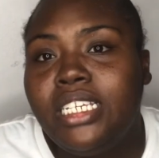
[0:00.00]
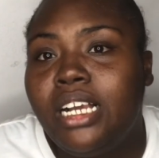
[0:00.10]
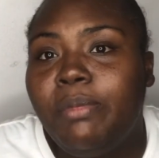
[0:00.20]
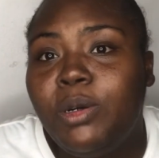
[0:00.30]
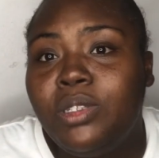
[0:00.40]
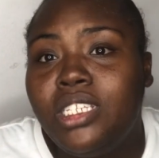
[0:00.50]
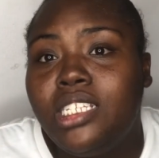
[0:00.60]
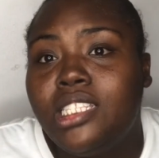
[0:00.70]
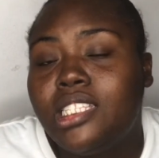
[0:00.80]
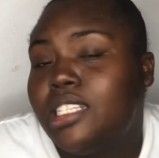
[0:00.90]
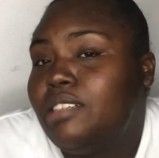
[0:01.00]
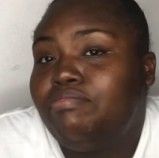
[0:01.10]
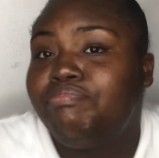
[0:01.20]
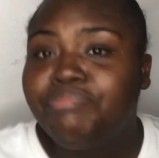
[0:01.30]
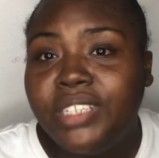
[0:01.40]
about it.
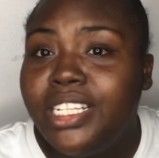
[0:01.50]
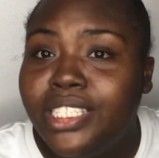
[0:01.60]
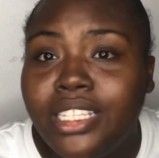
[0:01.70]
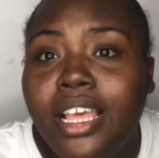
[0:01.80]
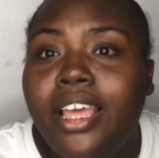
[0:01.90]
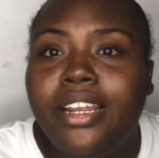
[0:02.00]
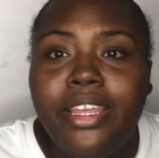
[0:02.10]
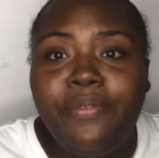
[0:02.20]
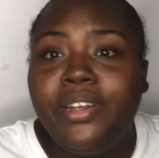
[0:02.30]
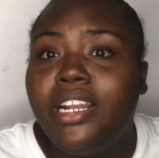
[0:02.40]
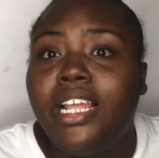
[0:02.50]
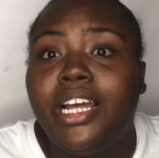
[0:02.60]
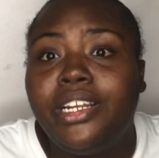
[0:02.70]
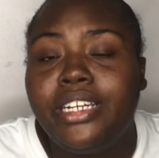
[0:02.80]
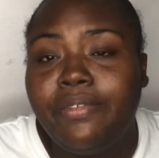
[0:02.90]
It's definitely at
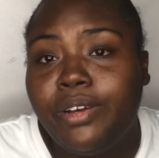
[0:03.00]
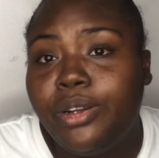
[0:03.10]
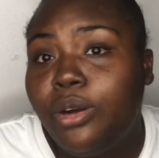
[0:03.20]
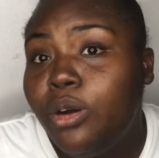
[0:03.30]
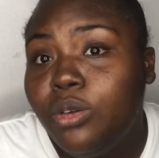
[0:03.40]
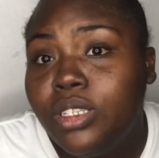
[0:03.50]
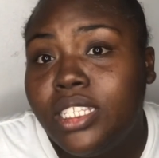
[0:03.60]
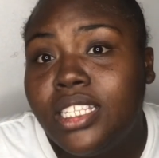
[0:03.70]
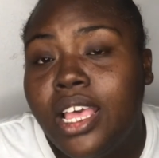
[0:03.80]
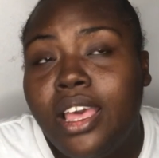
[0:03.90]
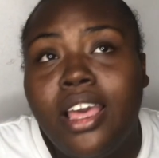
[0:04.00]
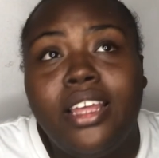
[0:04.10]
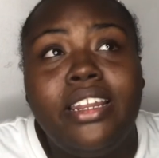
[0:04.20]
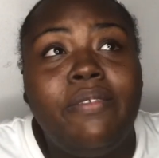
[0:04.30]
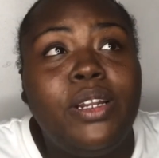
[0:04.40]
Devon Hauls.
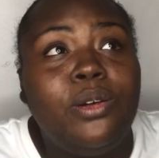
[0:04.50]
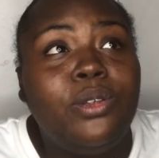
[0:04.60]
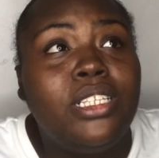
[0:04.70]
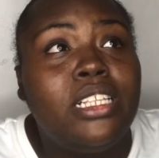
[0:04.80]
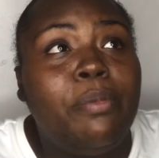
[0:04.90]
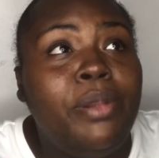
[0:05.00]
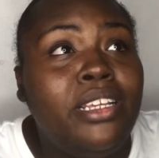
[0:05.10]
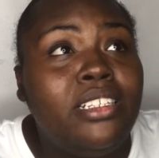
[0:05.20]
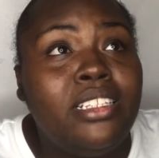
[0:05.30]
Devon Hauls is a place, it